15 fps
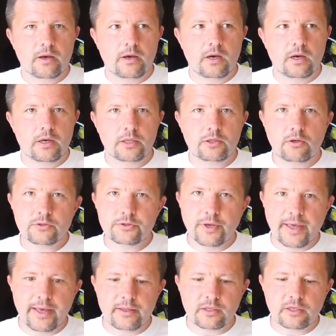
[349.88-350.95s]
It also
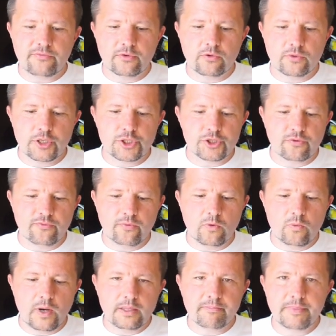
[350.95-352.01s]
had configuration
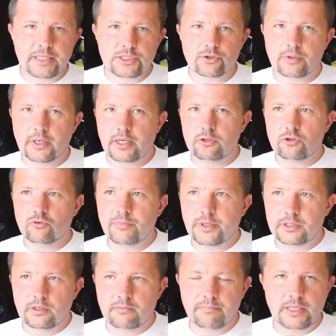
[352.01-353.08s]
for 1 battery and 2
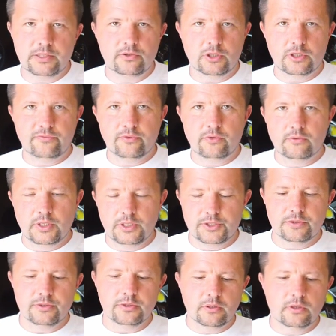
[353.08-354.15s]
battery
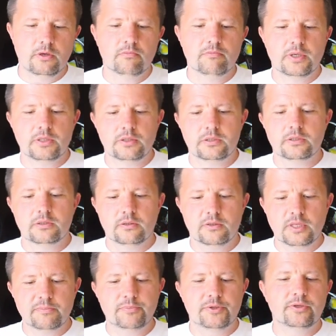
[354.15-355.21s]
configurations, you know, but in
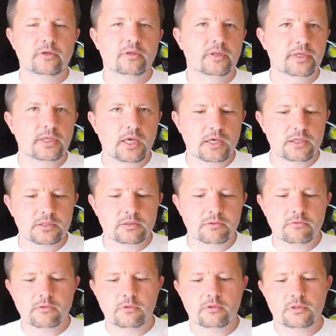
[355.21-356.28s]
that particular case
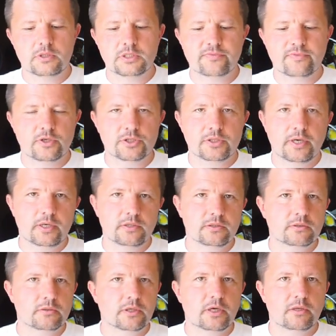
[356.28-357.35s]
this
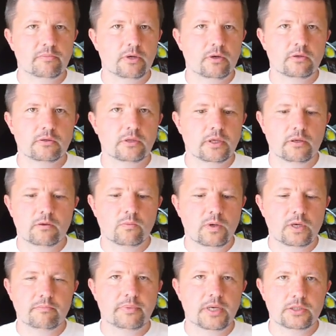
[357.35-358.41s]
flashlight can be only
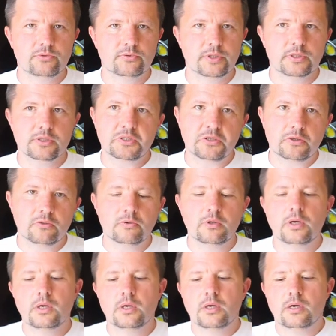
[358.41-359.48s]
1 battery, so
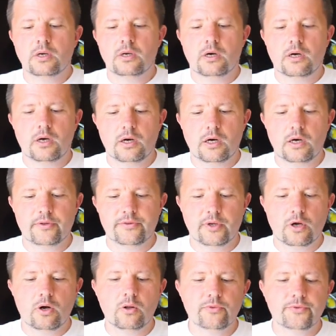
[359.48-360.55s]
the
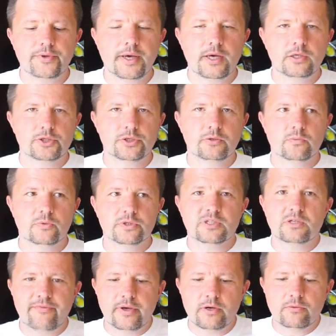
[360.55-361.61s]
old engine was
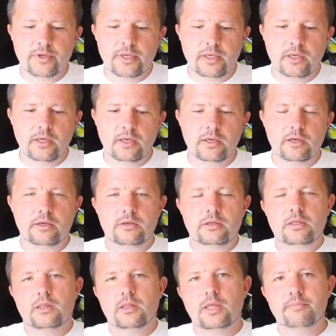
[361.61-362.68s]
very
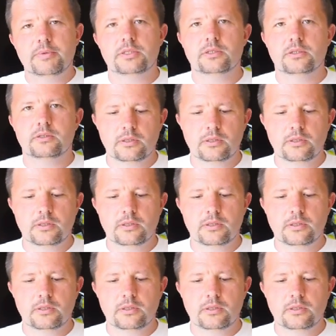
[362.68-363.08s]
limited